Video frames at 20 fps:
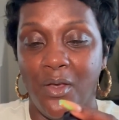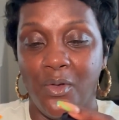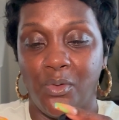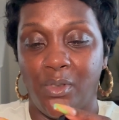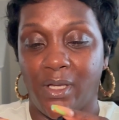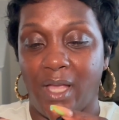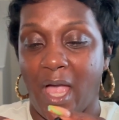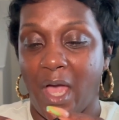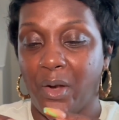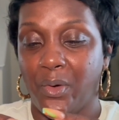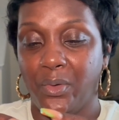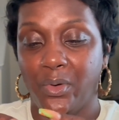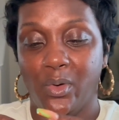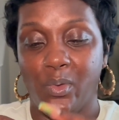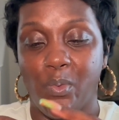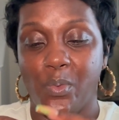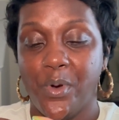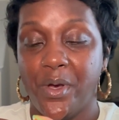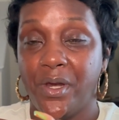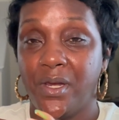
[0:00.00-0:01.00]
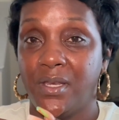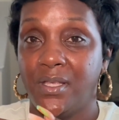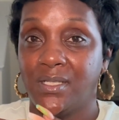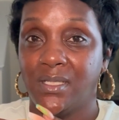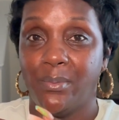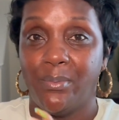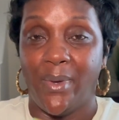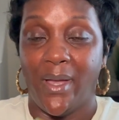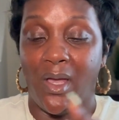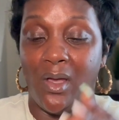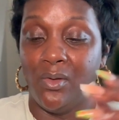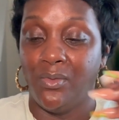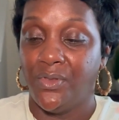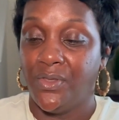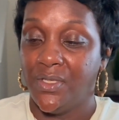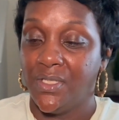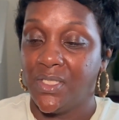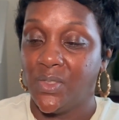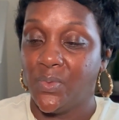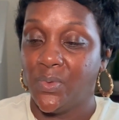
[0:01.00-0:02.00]
Like, I don't know what it is about
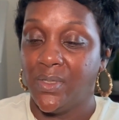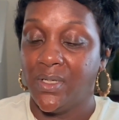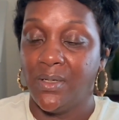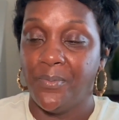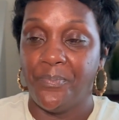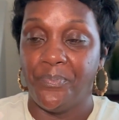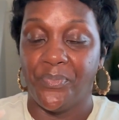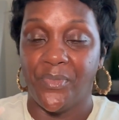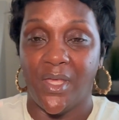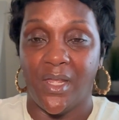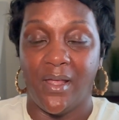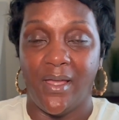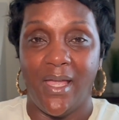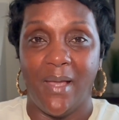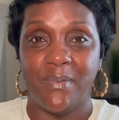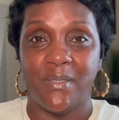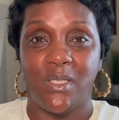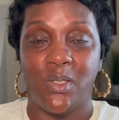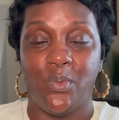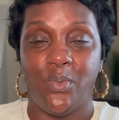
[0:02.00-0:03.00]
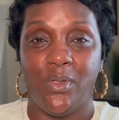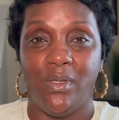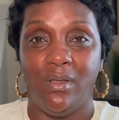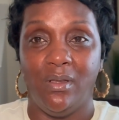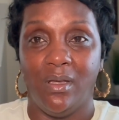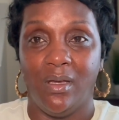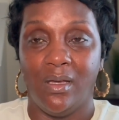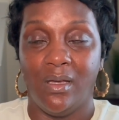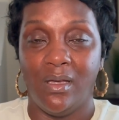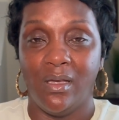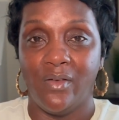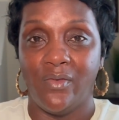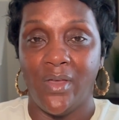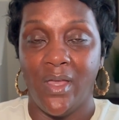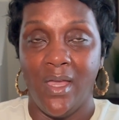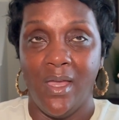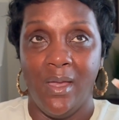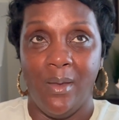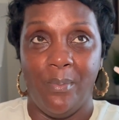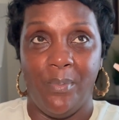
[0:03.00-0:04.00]
this one that I absolutely love,
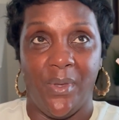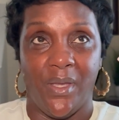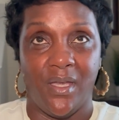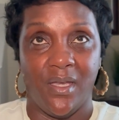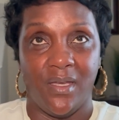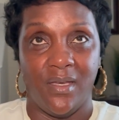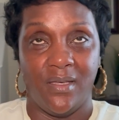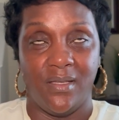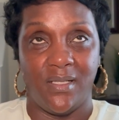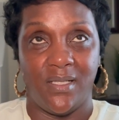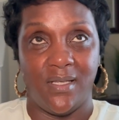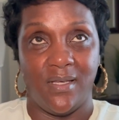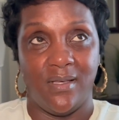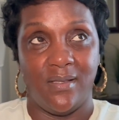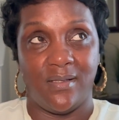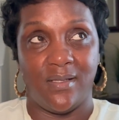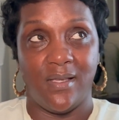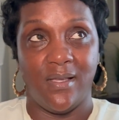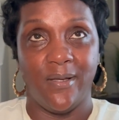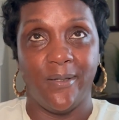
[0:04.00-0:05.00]
because it's